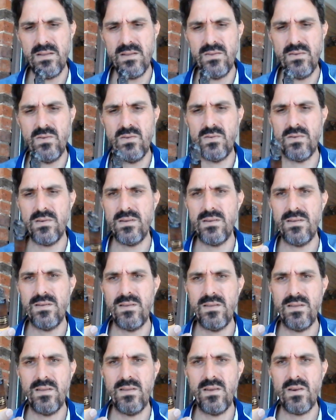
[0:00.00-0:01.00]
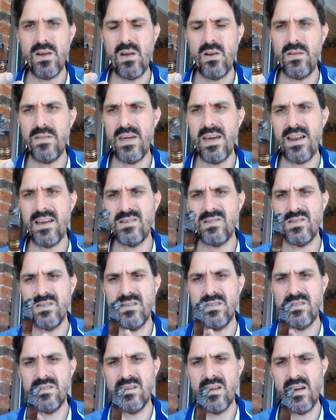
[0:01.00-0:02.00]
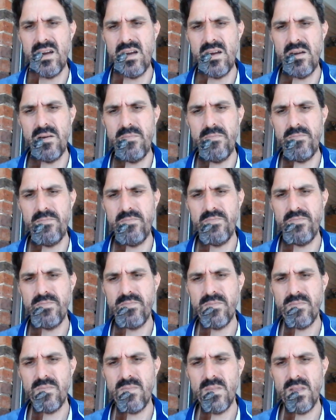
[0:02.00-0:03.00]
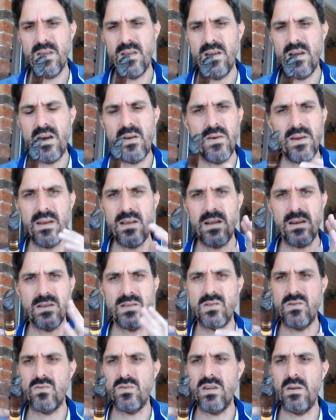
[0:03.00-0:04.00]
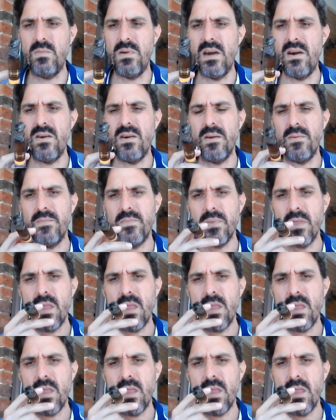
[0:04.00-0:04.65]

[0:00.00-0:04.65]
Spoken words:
Look how long that ash is. I reckon I could still keep going.